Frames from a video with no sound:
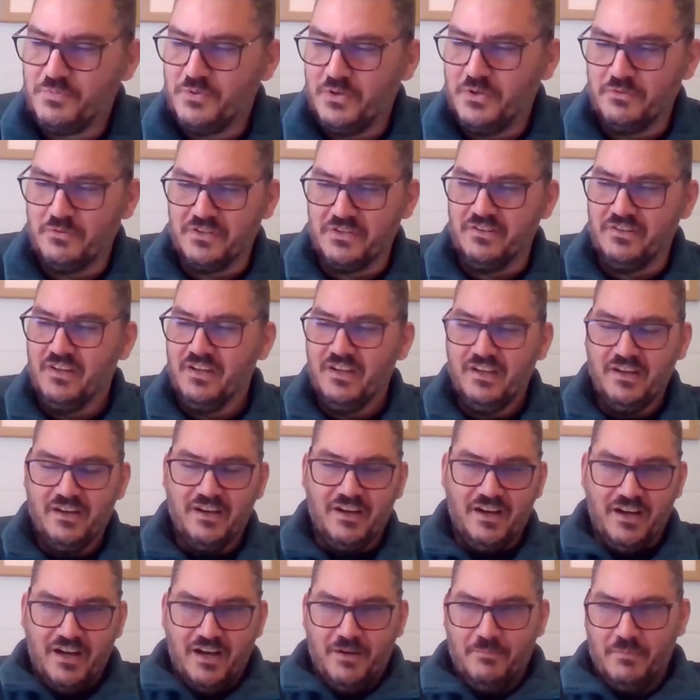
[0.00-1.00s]
it's brilliant.
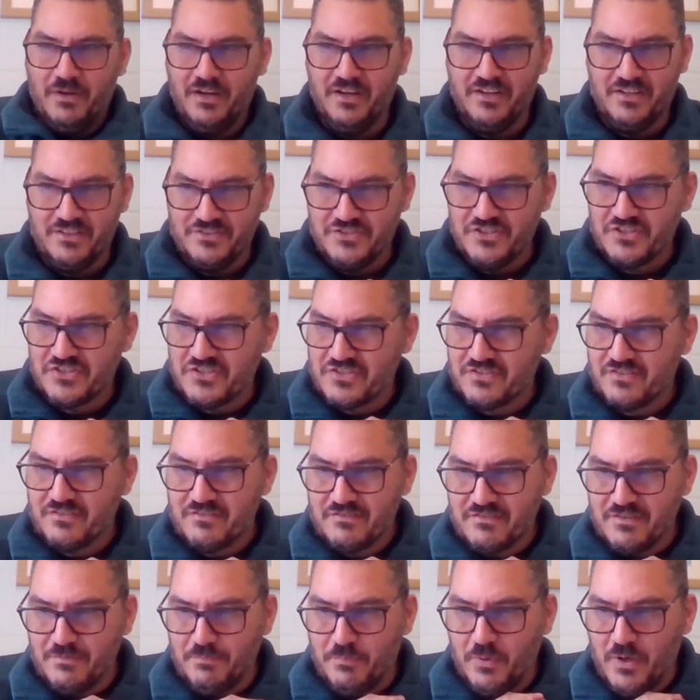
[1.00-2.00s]
And it just
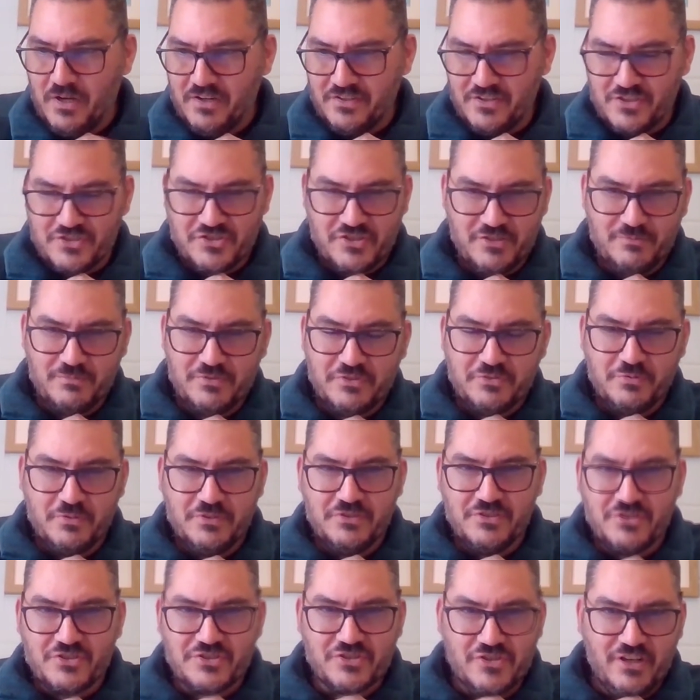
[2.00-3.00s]
the partnership
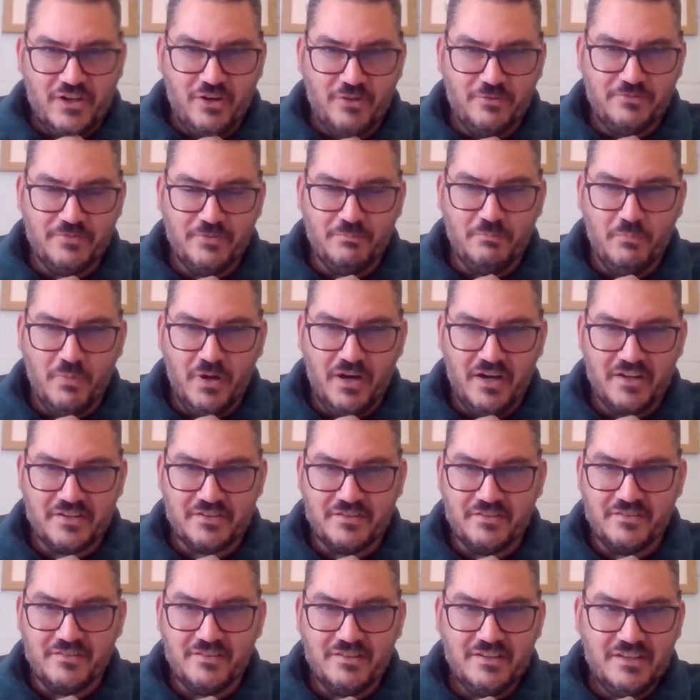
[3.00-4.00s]
between yourself and
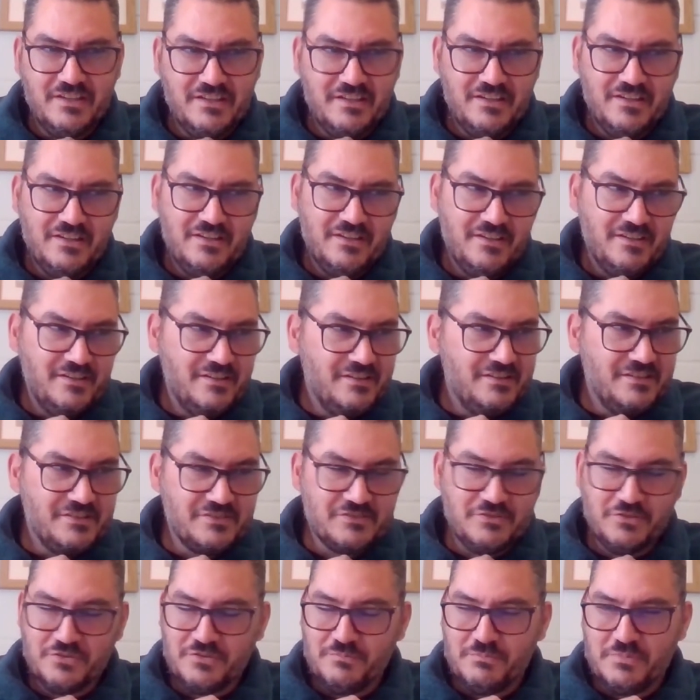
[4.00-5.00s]
Martin is
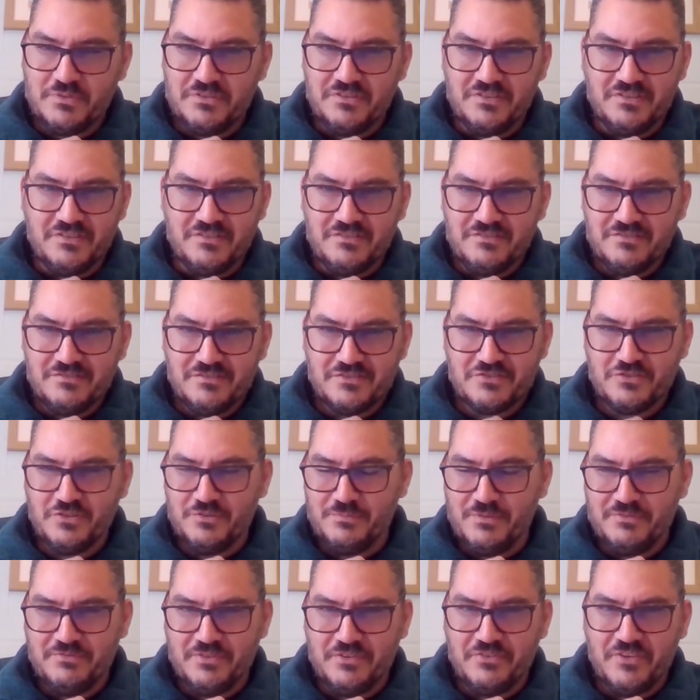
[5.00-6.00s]
going to be
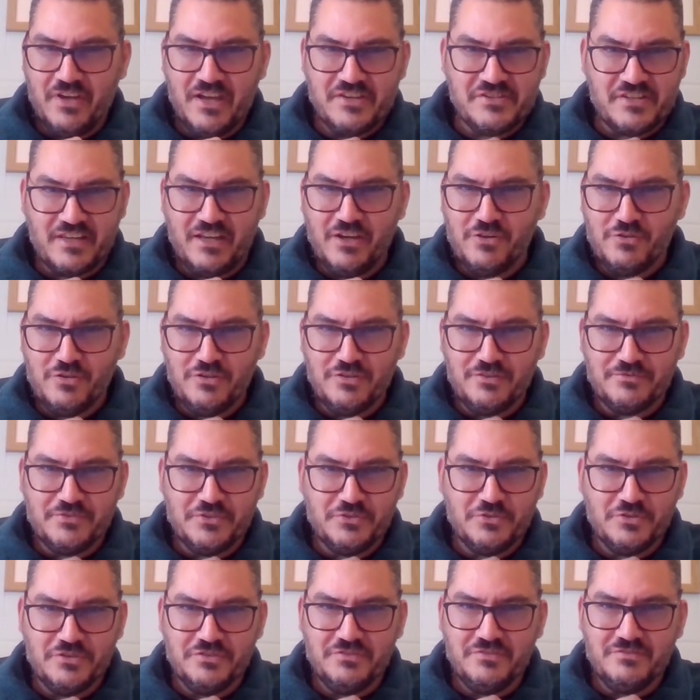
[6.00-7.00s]
fantastic. How long have you
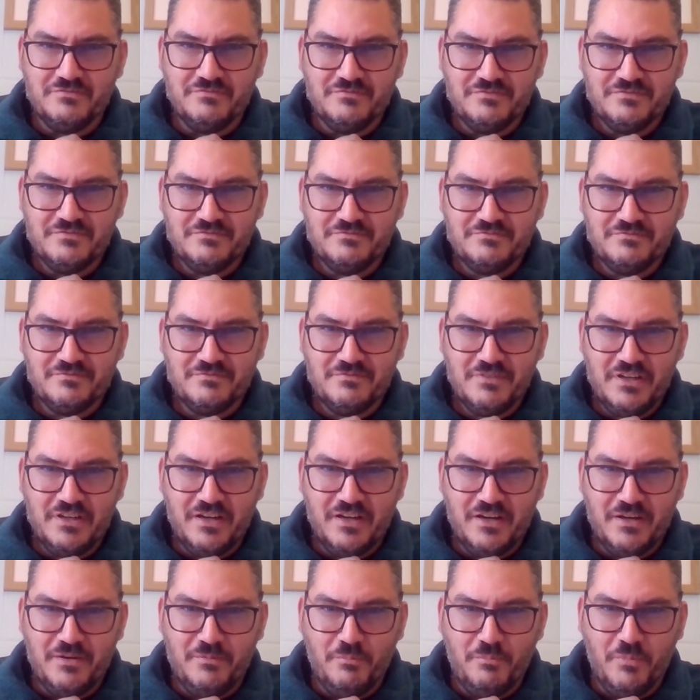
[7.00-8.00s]

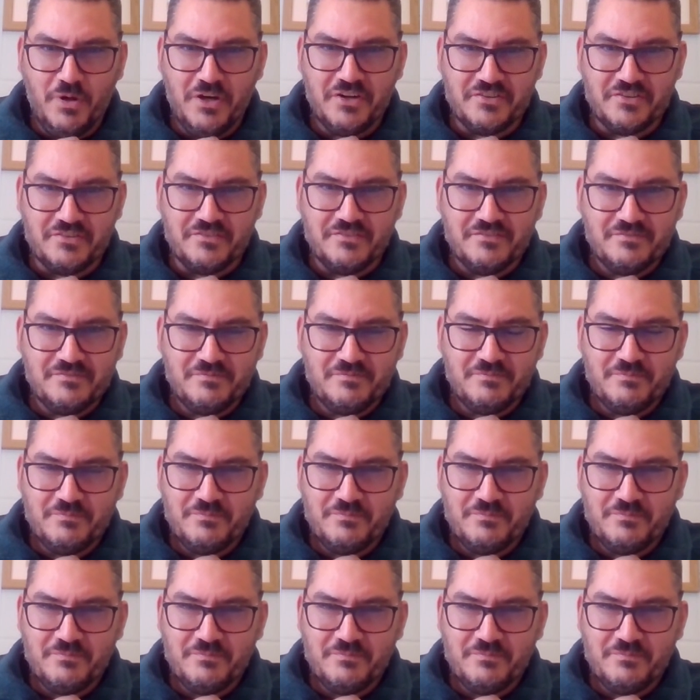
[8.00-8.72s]
known Martin?